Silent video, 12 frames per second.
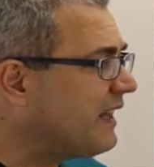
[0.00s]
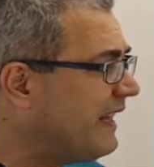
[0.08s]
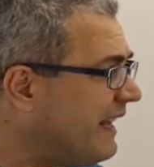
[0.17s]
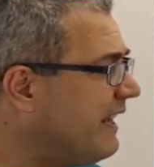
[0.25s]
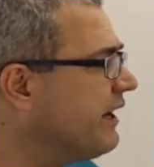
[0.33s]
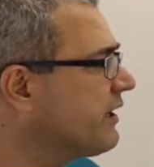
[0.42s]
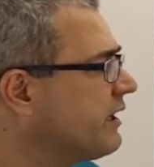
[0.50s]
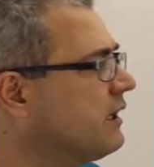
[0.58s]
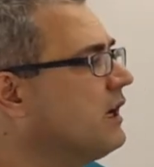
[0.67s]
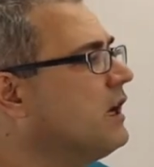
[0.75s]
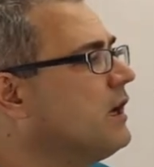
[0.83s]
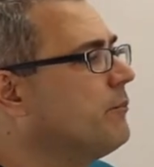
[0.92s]

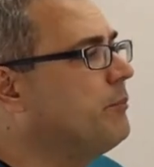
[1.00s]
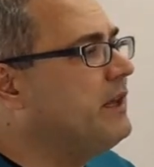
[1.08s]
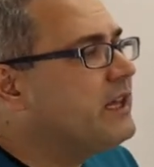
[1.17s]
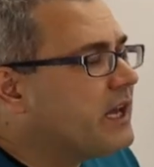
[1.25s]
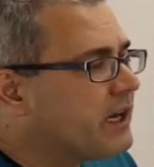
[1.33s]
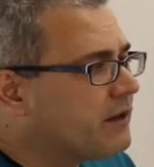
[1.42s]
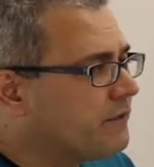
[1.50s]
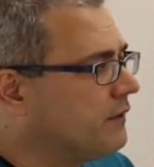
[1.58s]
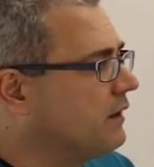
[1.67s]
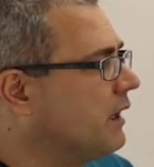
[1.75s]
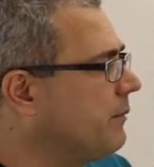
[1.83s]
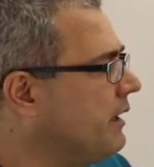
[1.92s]
here, be
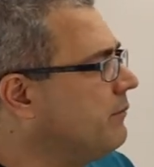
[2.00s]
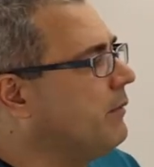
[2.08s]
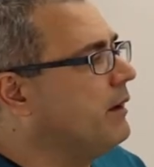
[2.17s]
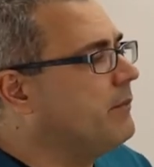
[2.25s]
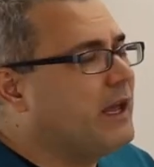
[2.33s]
careful. I mean,